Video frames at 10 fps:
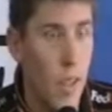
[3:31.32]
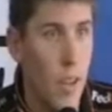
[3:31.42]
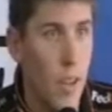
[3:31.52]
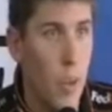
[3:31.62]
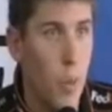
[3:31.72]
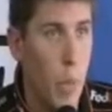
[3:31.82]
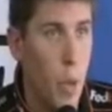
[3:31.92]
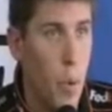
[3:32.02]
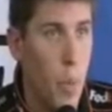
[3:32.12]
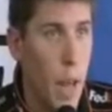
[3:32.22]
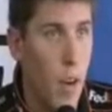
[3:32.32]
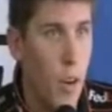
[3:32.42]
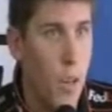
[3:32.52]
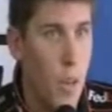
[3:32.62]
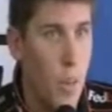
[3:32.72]
you know, be able to battle our
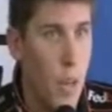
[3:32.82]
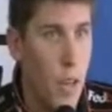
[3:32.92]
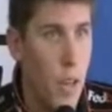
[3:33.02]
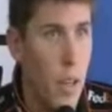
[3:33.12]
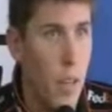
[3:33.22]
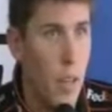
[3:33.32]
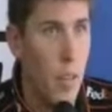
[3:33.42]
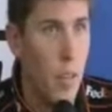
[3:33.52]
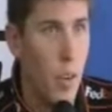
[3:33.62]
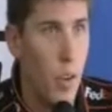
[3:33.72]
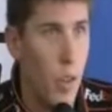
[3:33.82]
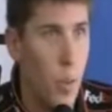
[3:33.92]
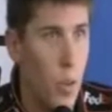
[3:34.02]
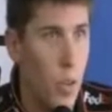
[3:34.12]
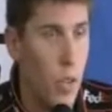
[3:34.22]
teammate and you know, get a
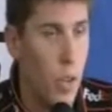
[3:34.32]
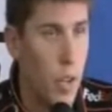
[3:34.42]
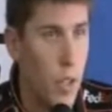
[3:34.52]
1-2 finish.